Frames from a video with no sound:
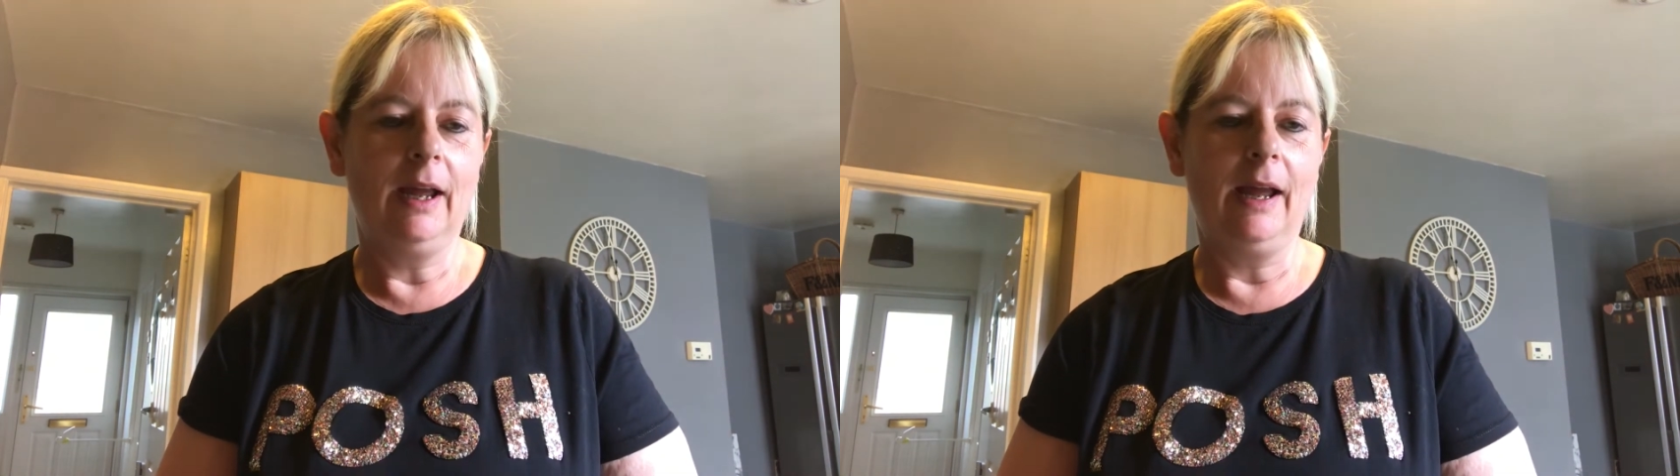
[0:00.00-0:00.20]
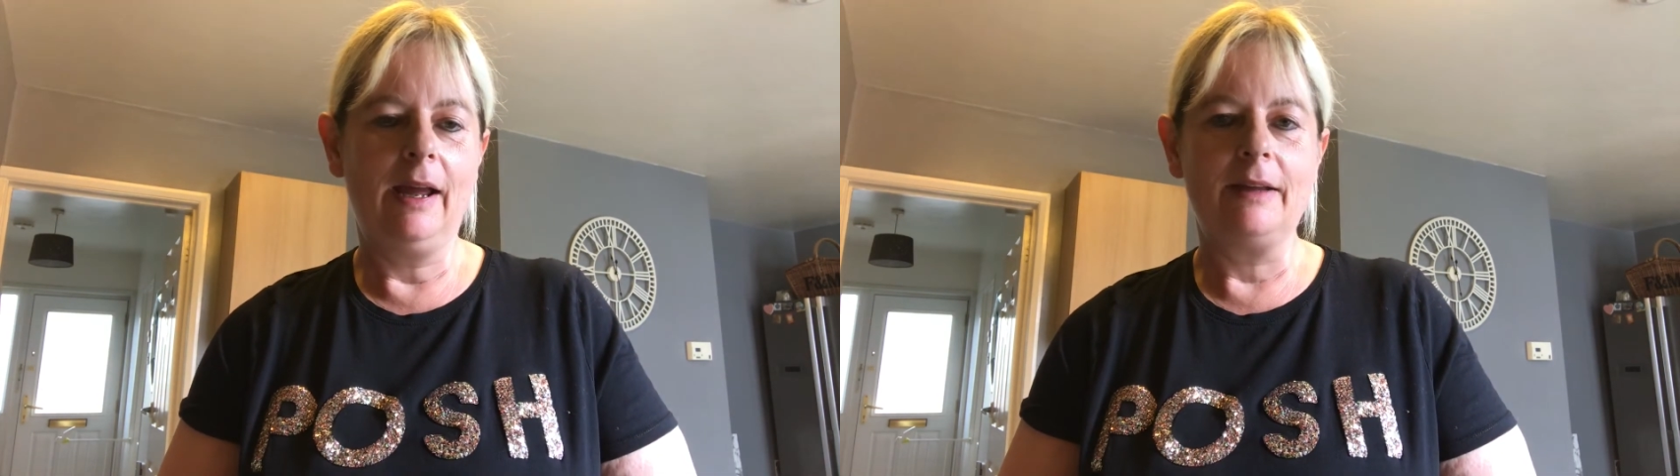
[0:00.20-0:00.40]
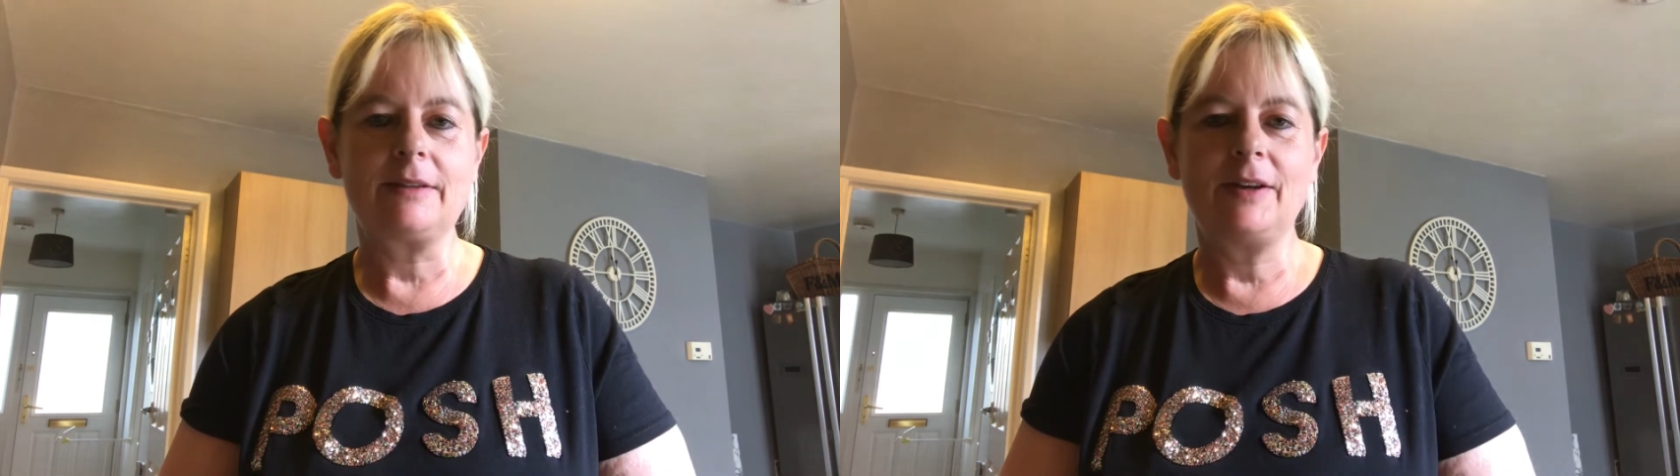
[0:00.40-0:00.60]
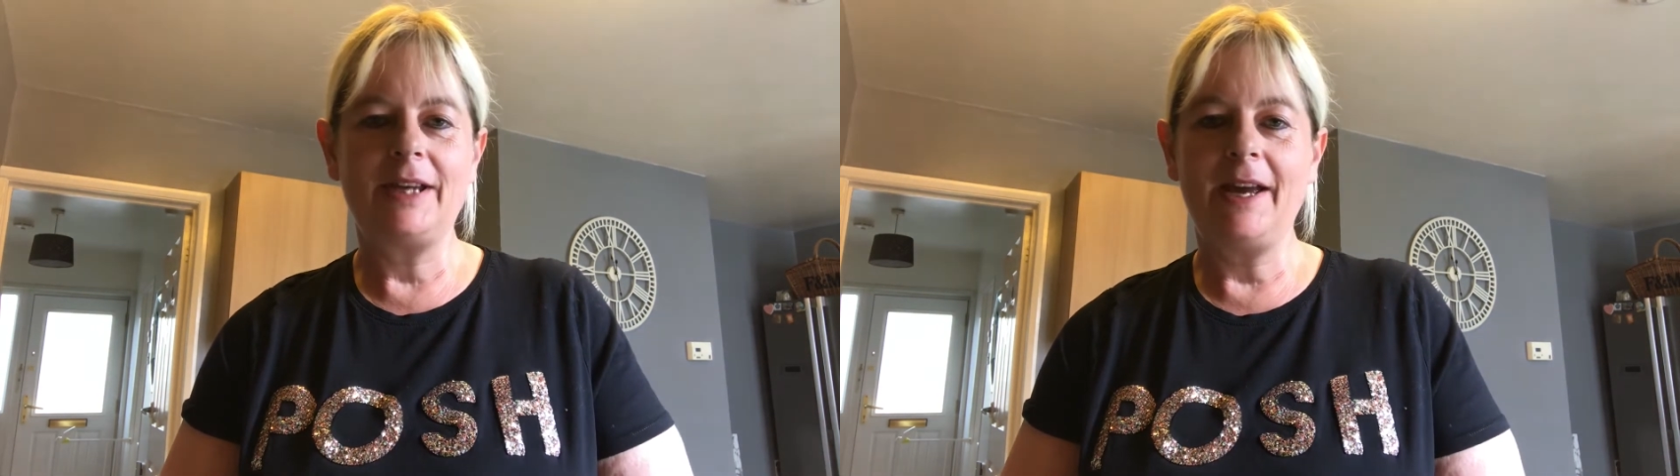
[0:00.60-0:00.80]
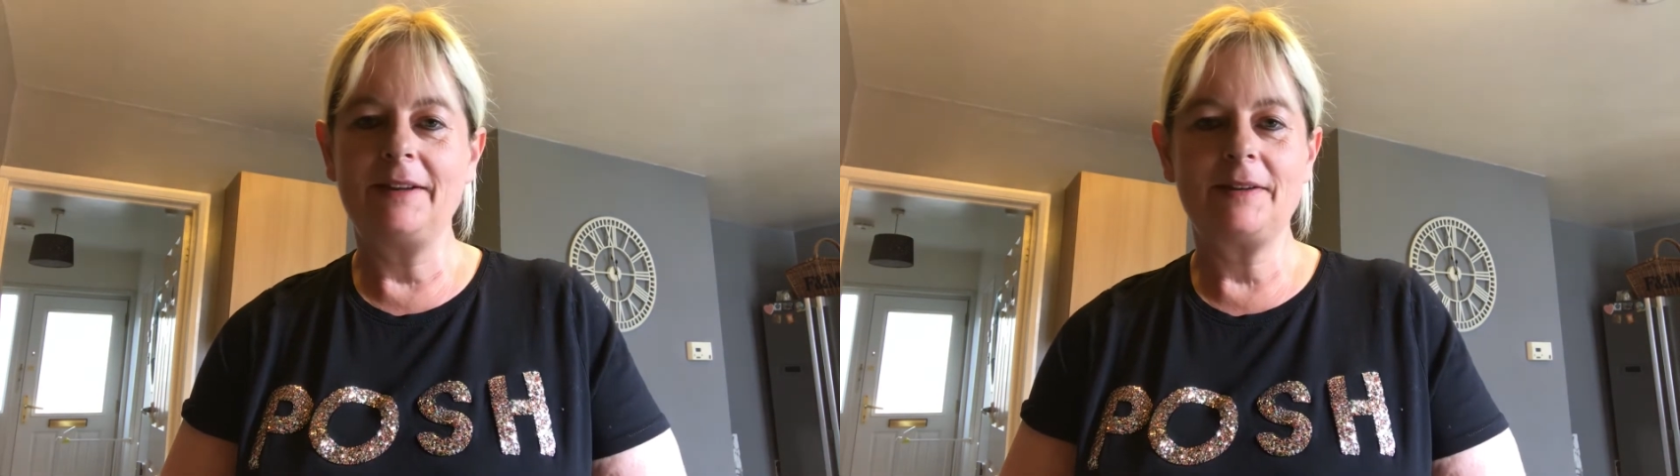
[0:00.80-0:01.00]
Uh, so
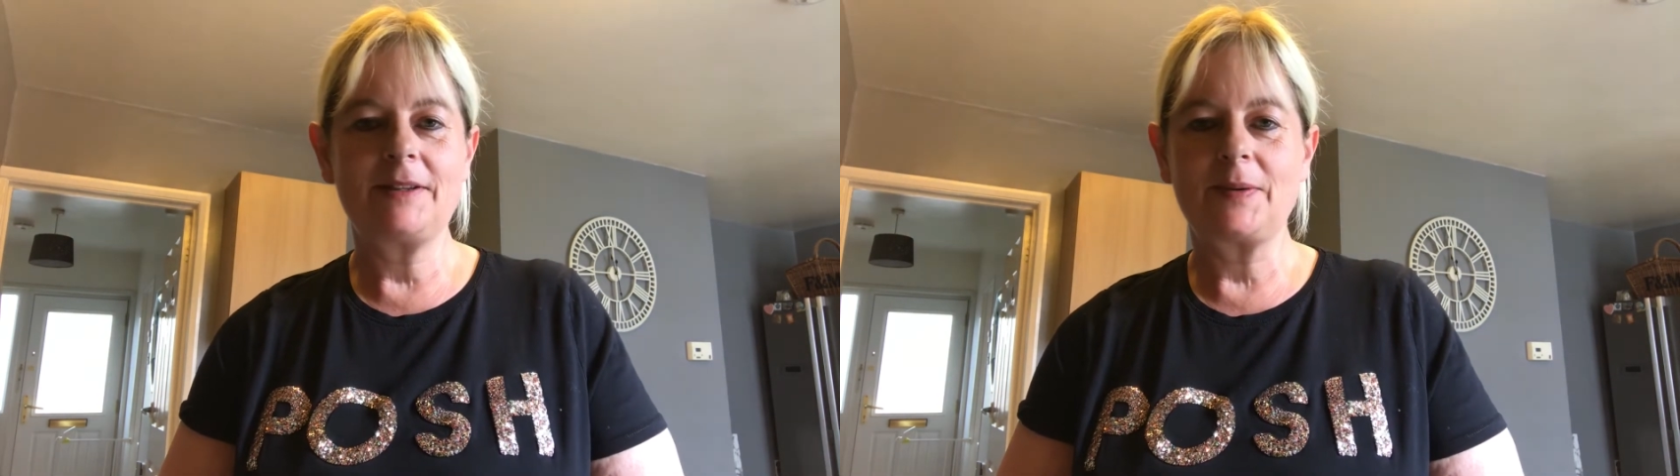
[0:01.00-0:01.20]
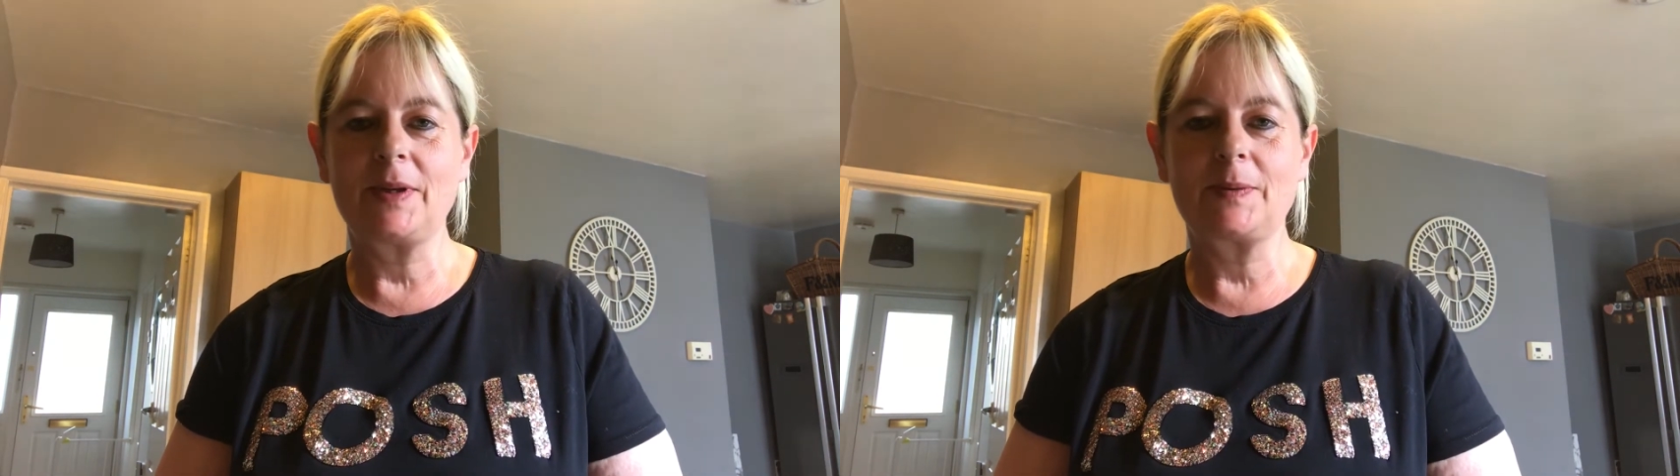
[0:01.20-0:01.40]
yeah, this week's